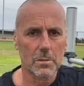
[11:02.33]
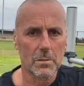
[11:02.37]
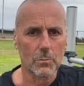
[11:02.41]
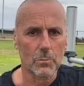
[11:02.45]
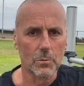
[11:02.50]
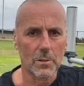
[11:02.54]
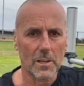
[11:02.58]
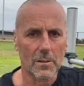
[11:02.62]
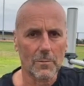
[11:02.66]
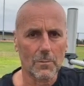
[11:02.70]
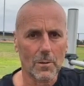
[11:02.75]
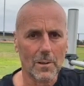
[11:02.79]

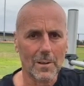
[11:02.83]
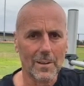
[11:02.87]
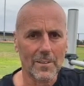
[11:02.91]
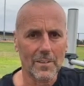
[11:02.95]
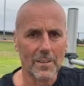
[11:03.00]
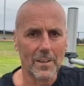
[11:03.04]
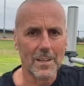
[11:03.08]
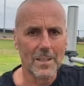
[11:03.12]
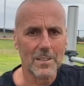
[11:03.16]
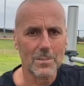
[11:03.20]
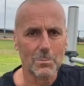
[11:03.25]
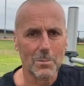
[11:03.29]
would have one of
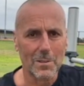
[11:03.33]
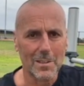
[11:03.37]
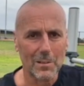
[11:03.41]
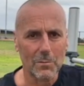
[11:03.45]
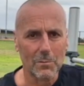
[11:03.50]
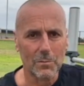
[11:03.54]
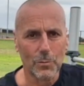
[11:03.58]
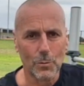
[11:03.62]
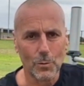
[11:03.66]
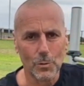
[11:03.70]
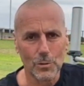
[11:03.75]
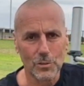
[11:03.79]
these, but
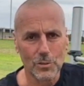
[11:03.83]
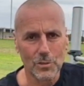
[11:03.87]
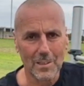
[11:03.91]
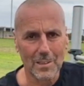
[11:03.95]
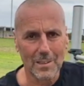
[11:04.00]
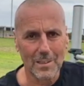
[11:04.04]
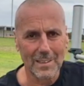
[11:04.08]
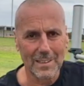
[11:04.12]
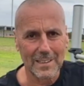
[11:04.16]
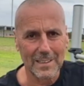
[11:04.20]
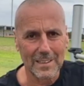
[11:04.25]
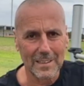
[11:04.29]

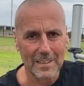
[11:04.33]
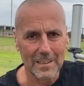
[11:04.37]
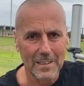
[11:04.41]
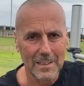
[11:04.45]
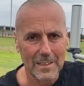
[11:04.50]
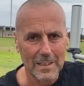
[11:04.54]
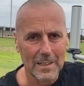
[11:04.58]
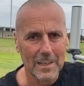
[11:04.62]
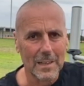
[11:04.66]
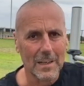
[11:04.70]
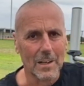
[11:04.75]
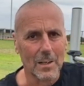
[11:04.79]
unfortunately,
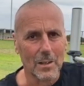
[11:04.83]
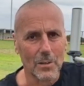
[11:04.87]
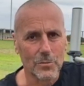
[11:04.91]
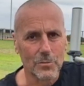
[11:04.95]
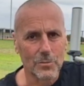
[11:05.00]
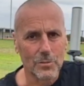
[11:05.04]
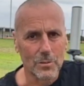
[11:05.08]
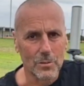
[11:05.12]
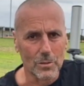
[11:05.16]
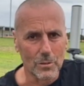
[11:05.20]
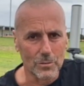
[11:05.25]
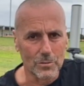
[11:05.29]
old
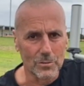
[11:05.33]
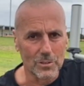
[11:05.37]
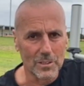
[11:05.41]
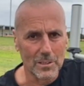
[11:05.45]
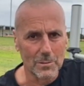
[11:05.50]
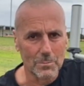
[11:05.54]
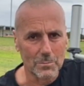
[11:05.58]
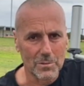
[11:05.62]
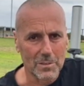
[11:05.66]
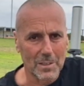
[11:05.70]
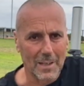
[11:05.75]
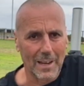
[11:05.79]
school
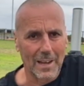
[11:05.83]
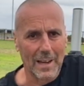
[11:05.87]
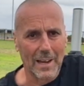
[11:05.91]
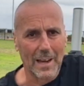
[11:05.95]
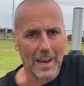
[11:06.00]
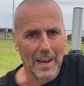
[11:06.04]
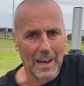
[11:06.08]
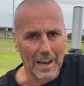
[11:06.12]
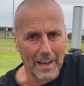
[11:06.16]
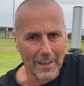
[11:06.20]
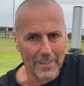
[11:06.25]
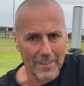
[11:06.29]
gyms
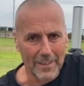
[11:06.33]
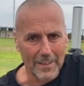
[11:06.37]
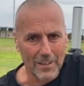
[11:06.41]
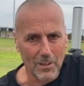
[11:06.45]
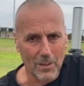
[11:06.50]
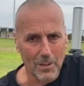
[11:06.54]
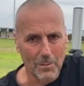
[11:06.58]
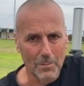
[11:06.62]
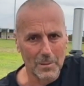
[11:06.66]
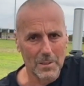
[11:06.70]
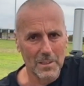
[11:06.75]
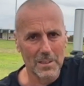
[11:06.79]
aren't that
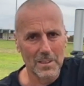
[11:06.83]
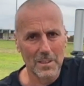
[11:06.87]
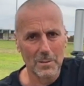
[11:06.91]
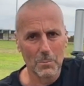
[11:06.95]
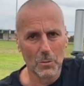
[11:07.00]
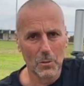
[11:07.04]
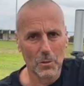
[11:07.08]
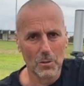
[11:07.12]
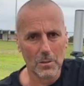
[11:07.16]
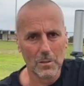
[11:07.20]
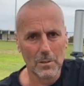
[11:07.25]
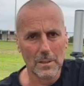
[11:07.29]
common
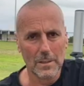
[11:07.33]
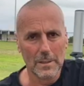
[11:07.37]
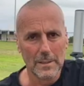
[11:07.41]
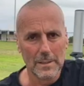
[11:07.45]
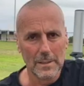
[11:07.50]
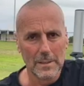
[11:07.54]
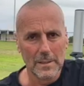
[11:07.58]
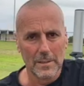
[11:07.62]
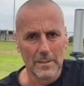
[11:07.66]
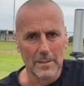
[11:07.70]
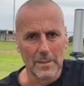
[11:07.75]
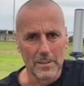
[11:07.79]
anymore.
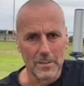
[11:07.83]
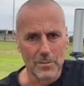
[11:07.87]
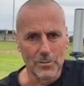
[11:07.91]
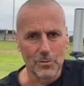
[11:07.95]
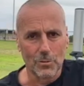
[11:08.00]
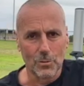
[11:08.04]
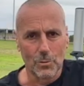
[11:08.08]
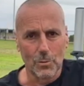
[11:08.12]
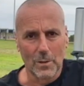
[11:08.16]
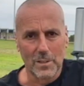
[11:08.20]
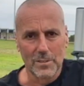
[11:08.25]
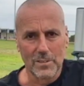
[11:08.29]
They used to
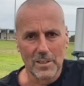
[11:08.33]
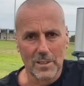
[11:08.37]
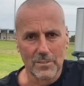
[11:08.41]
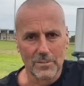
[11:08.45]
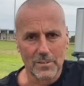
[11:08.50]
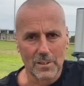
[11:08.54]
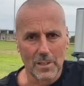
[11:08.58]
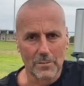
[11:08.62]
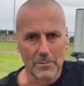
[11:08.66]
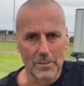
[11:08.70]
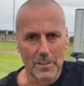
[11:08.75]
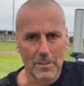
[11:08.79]
always have
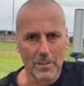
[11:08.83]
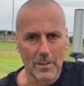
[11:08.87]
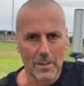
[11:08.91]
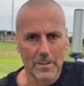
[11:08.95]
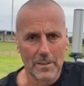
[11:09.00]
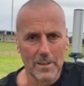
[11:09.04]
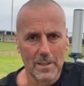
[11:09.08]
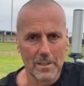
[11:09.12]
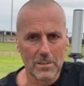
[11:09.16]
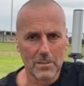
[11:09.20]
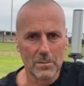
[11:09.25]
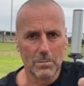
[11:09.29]
something like
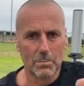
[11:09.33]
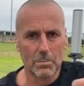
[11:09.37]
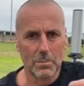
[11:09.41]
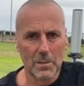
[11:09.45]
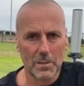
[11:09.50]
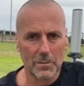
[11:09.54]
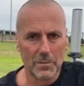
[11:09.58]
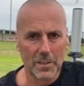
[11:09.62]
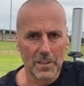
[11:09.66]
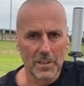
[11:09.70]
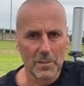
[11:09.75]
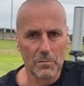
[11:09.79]
this, but
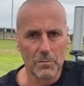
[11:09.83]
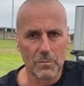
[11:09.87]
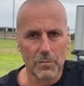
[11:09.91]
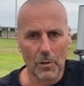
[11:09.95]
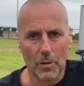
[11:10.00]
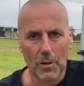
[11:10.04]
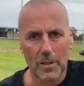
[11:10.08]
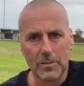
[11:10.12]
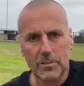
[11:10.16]
if you can find